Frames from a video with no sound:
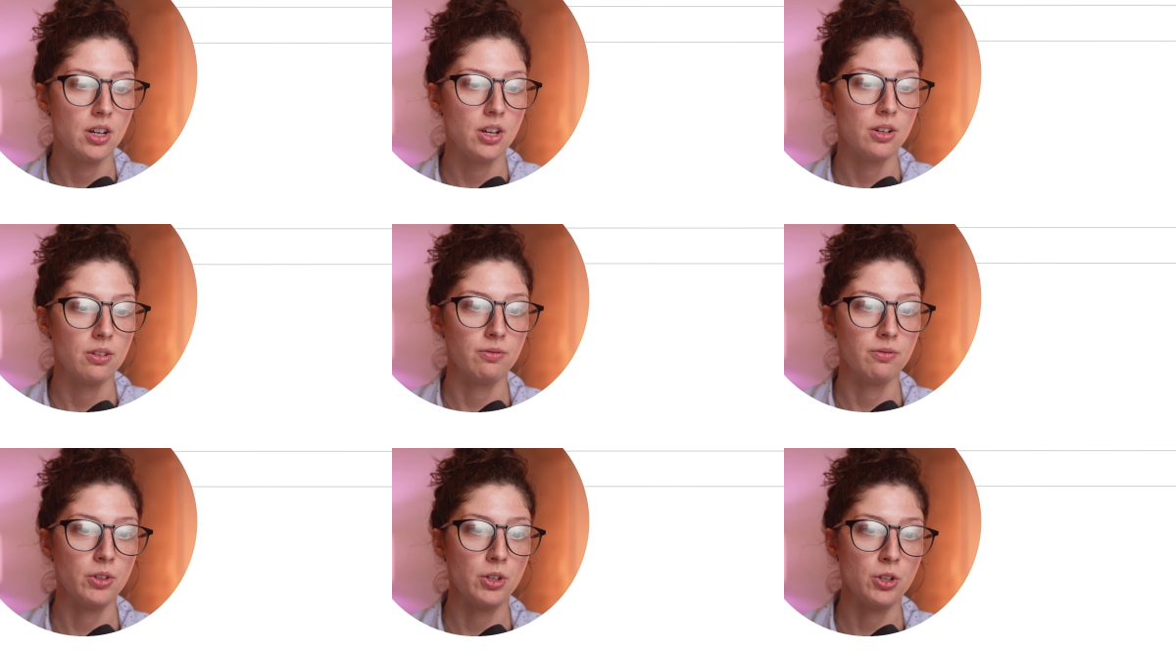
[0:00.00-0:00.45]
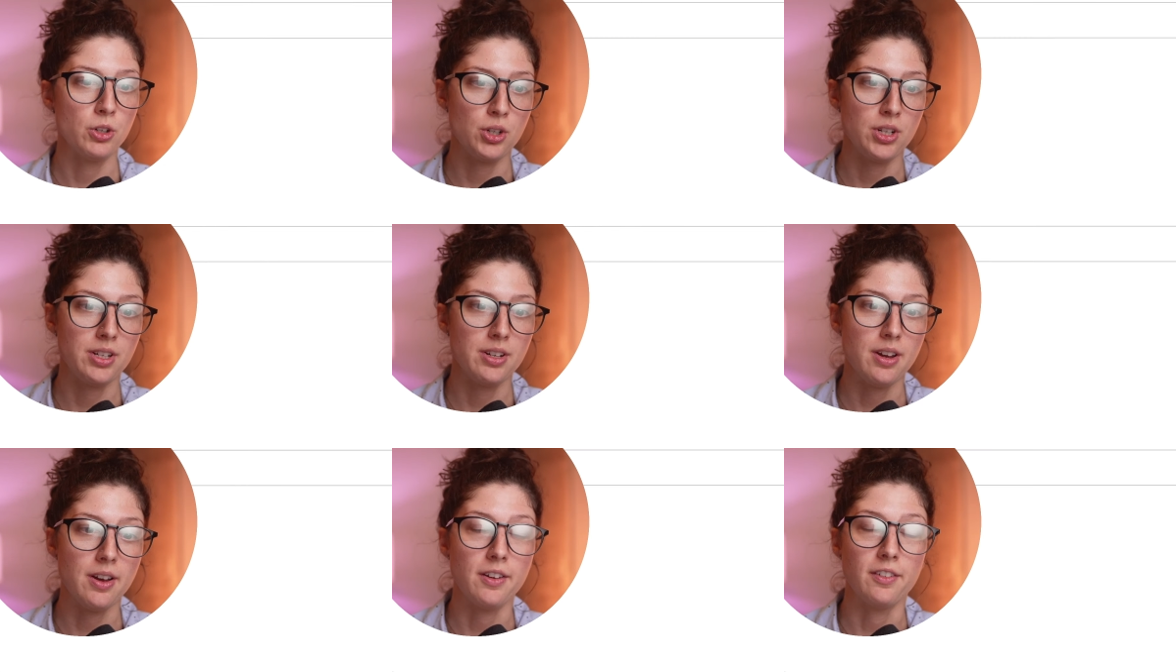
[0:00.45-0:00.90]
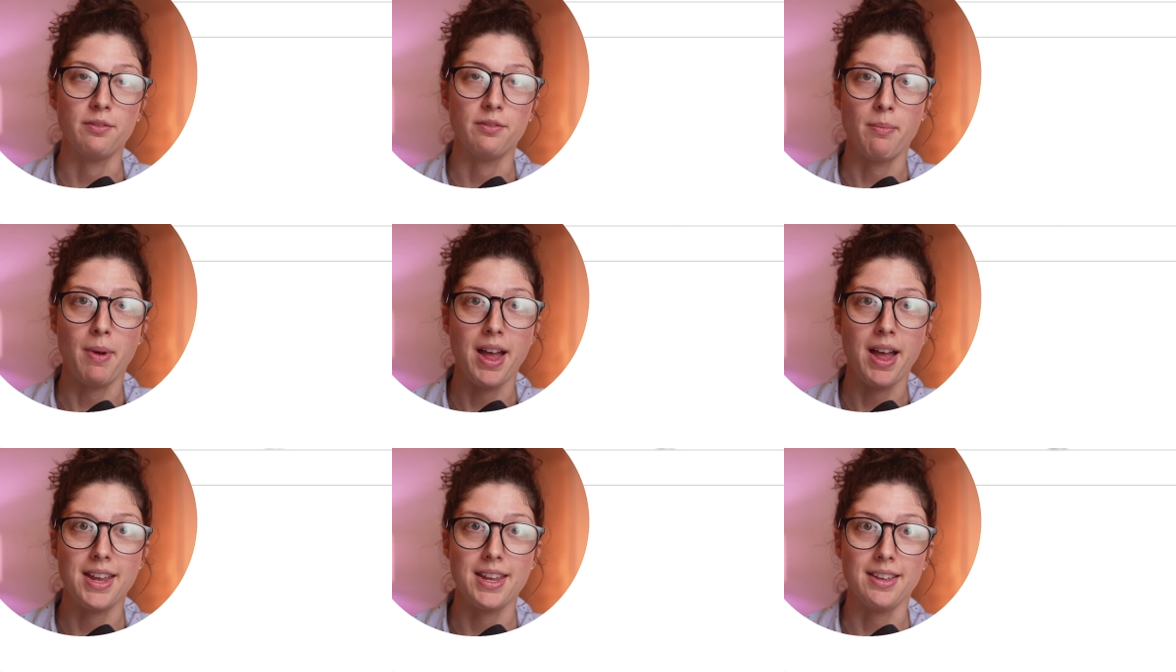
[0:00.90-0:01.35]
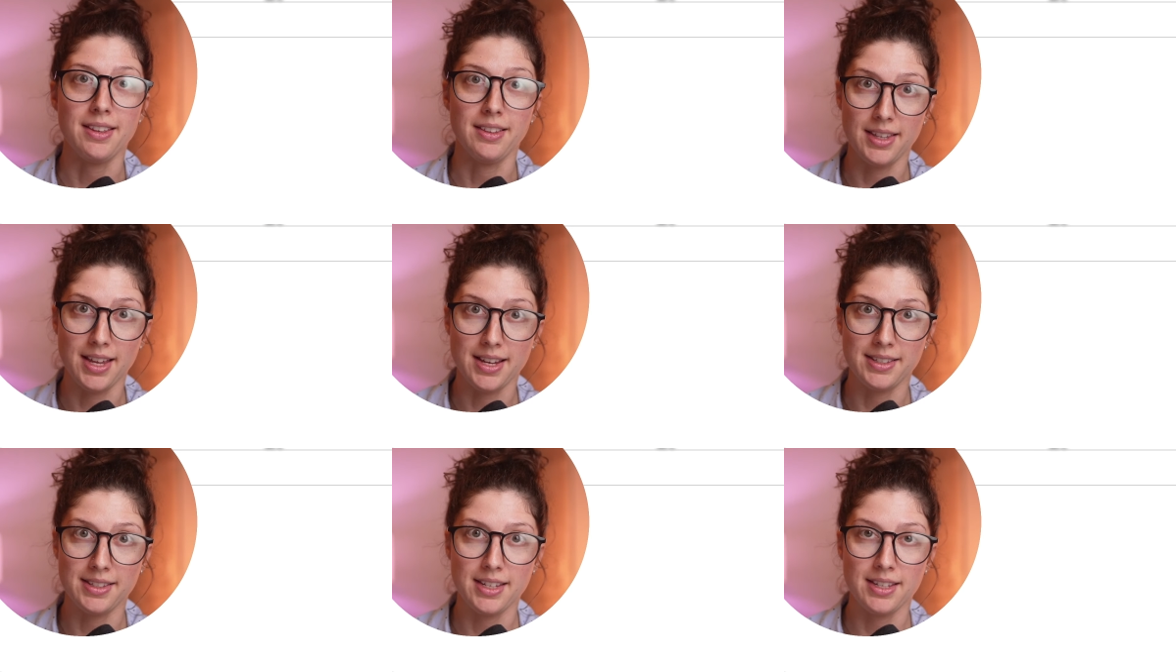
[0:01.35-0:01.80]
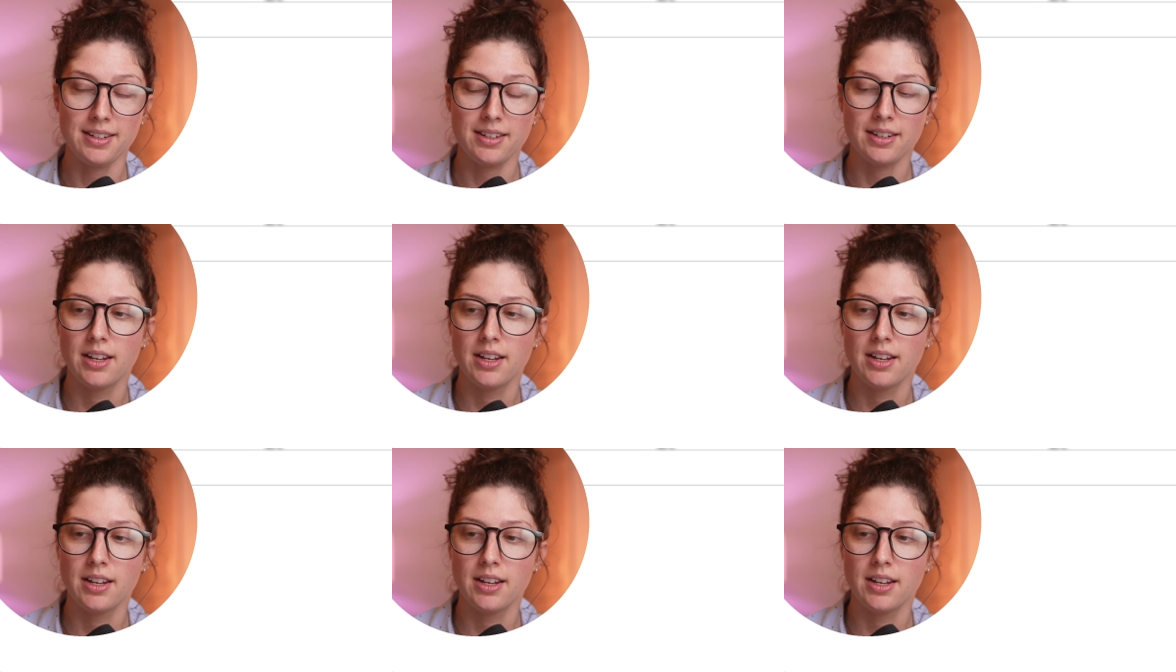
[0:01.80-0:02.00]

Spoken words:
version of my lesson.